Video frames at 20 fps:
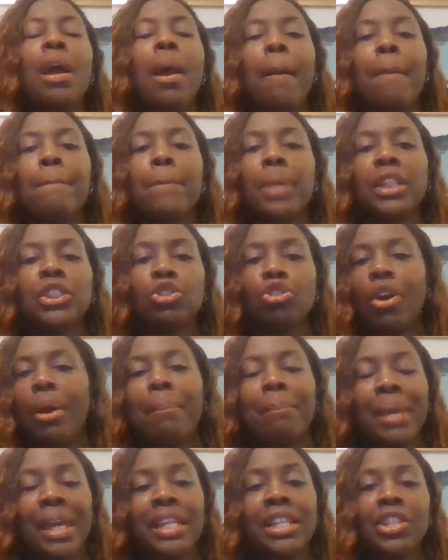But Trump
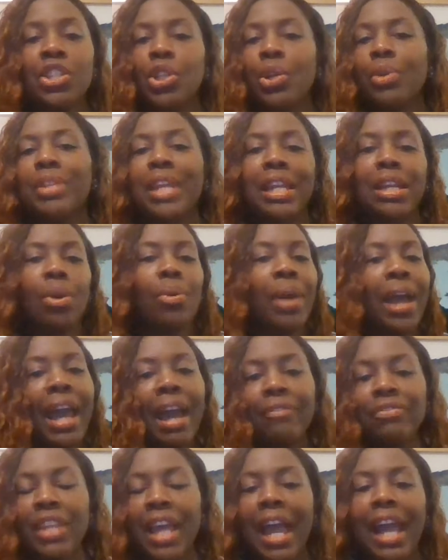made it so they don't
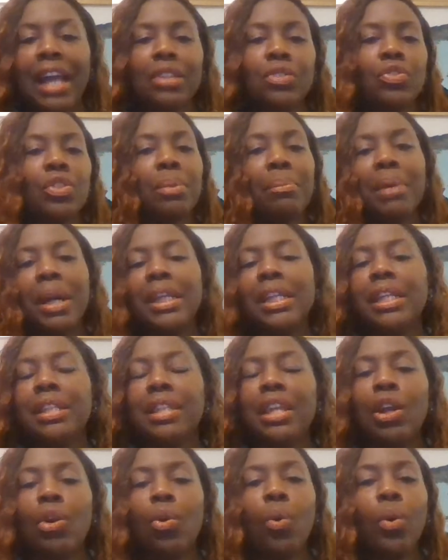have to ask for the money.
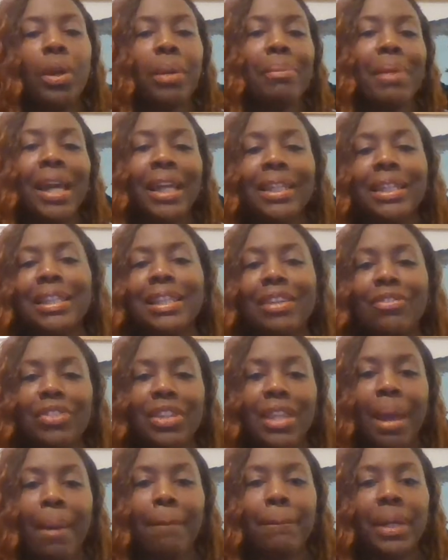They're automatically given
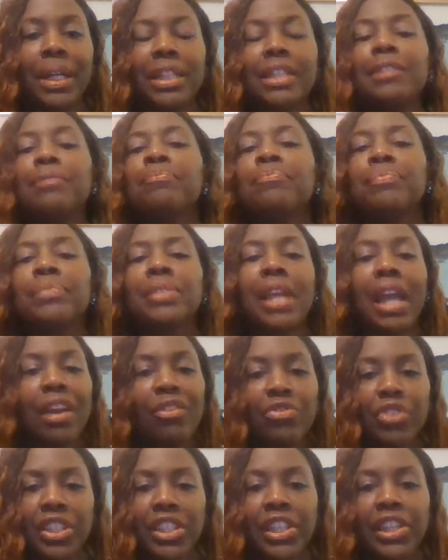that money
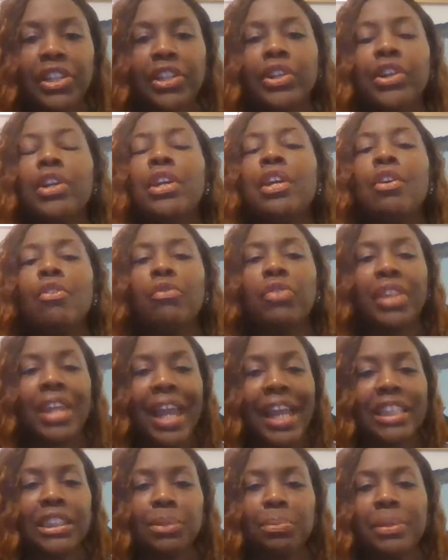every year for the
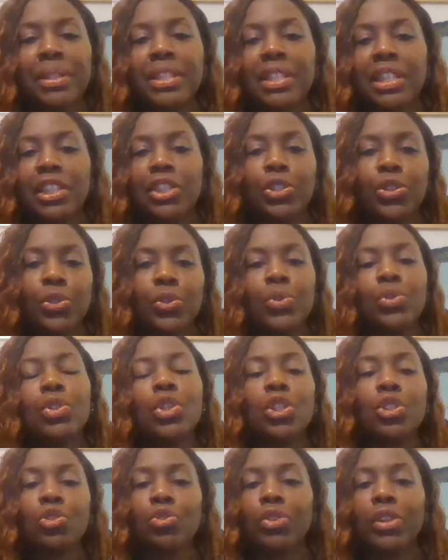HBCUs,
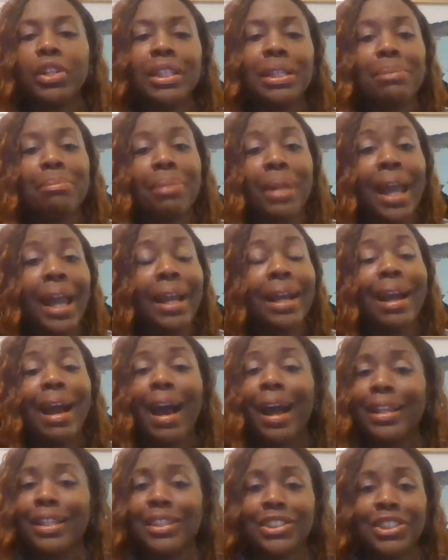historically black
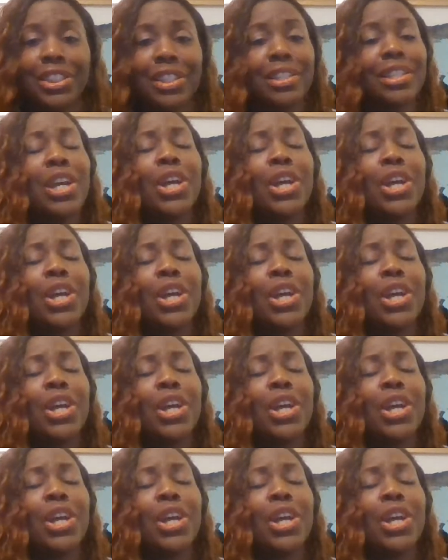colleges,